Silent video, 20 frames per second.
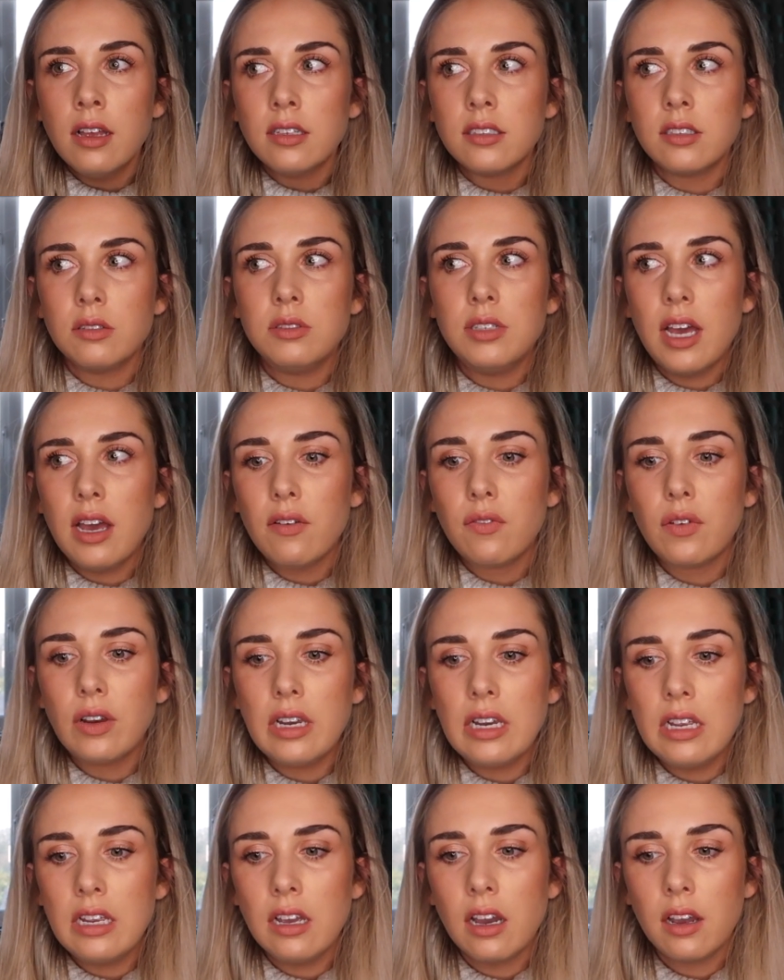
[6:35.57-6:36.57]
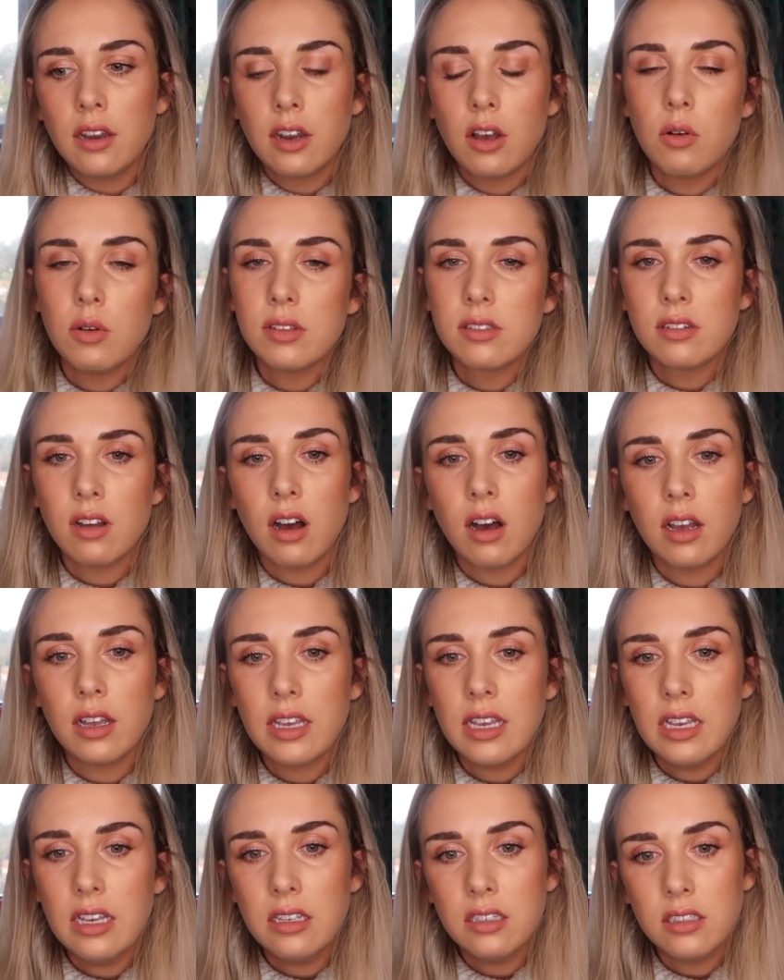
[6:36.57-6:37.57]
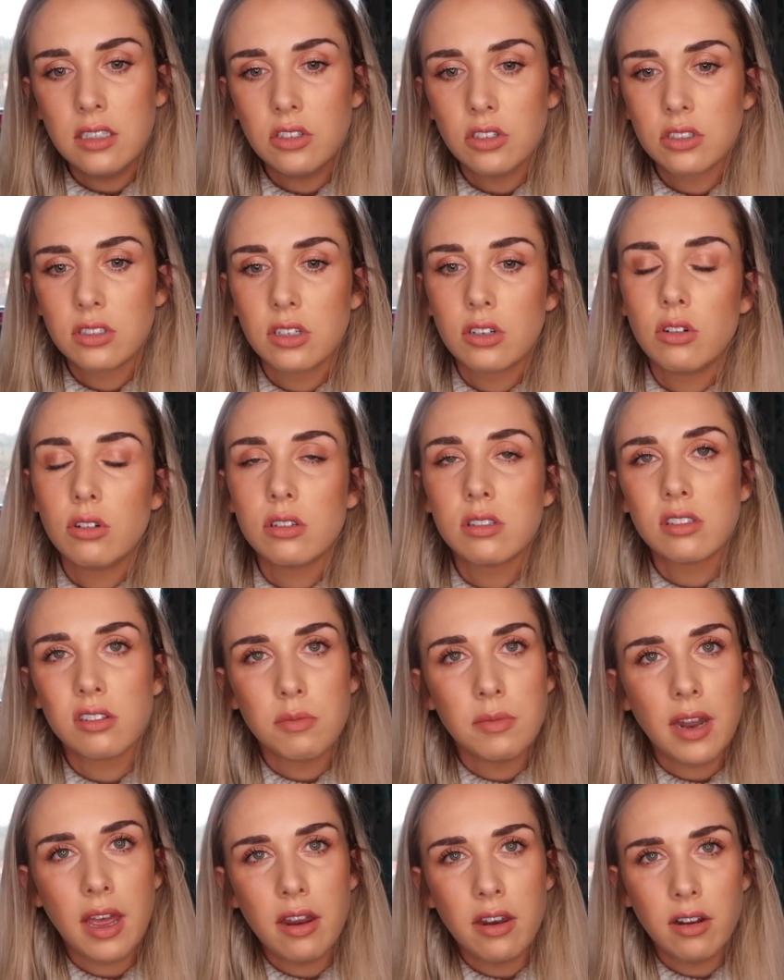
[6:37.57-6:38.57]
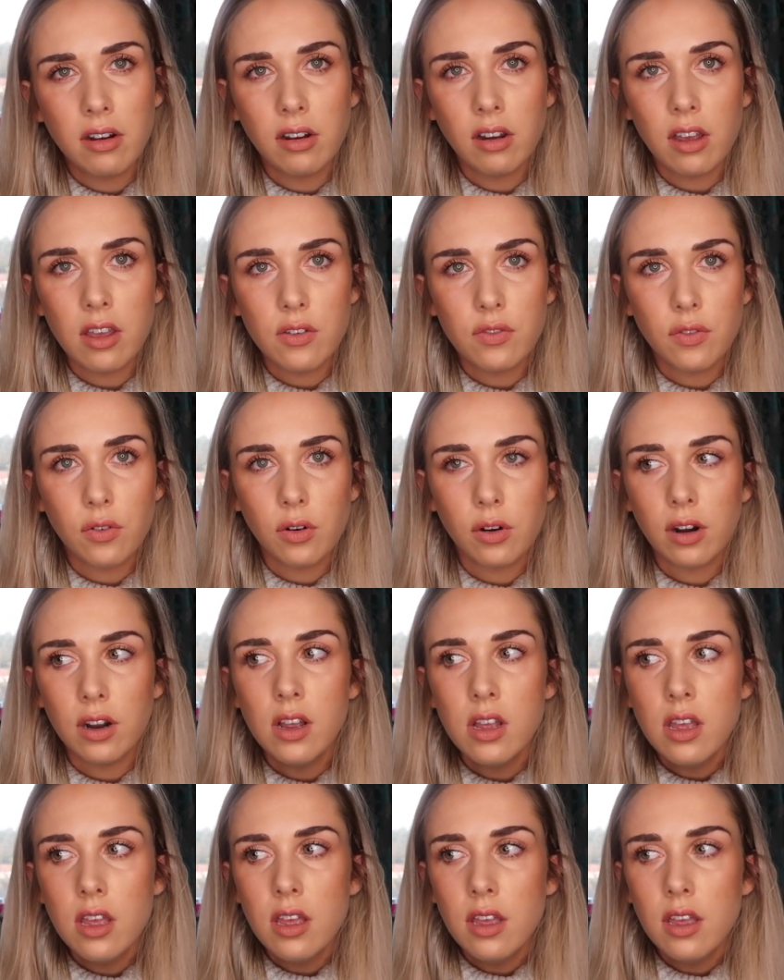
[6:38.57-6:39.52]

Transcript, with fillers: So definitely, I know it's not easy just to cut someone out of your life, or,